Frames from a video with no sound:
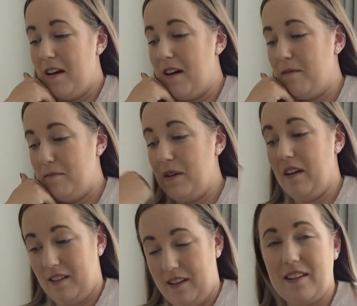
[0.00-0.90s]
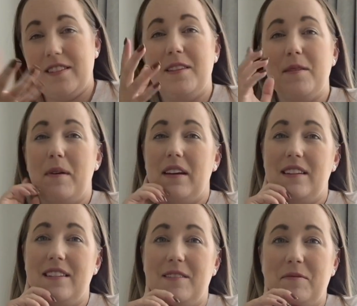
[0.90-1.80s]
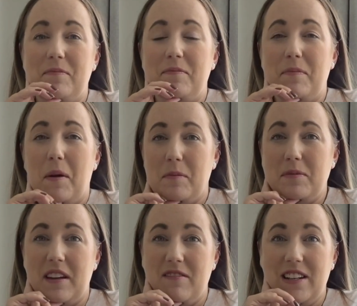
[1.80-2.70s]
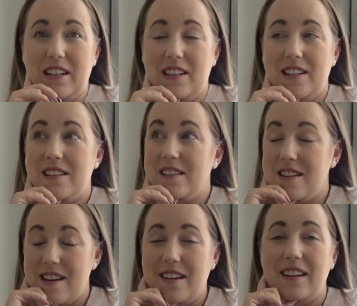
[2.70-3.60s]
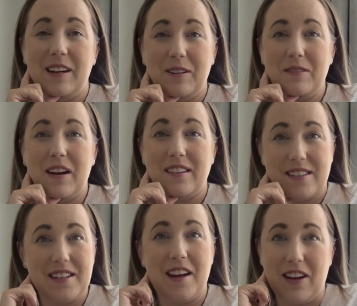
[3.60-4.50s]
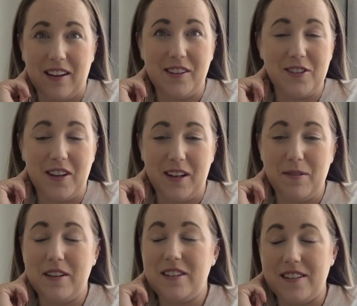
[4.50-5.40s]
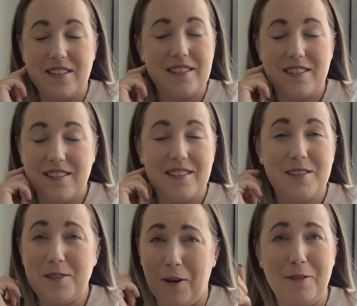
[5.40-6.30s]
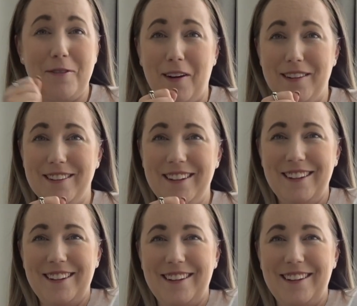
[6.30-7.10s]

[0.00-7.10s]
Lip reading: But like I said, the main update really is that he now has a dairy allergy, which is so fun.